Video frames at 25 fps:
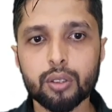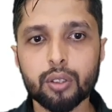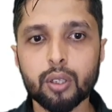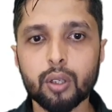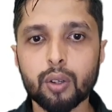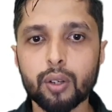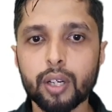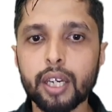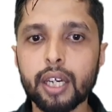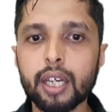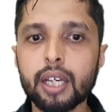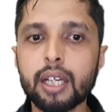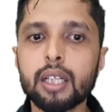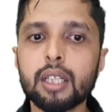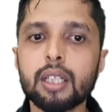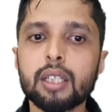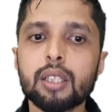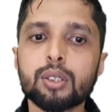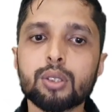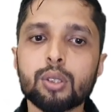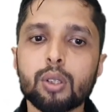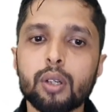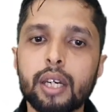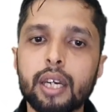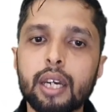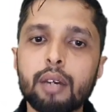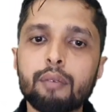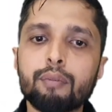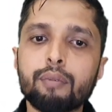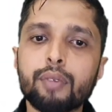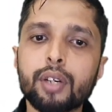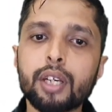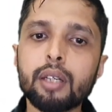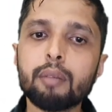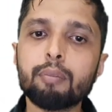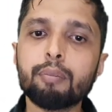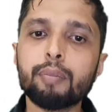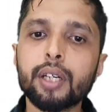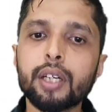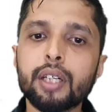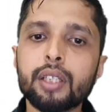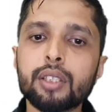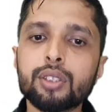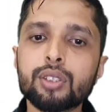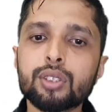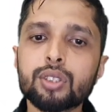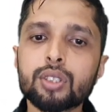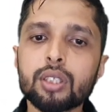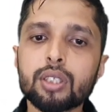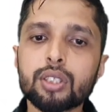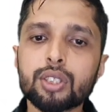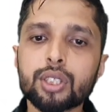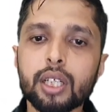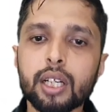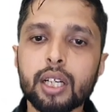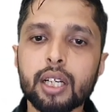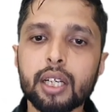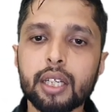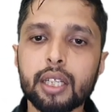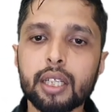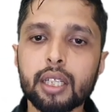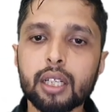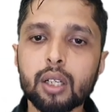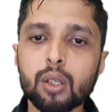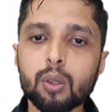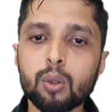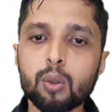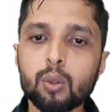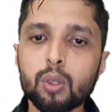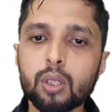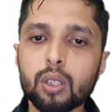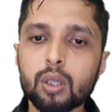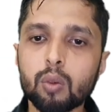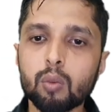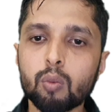Okay, so every bench shall include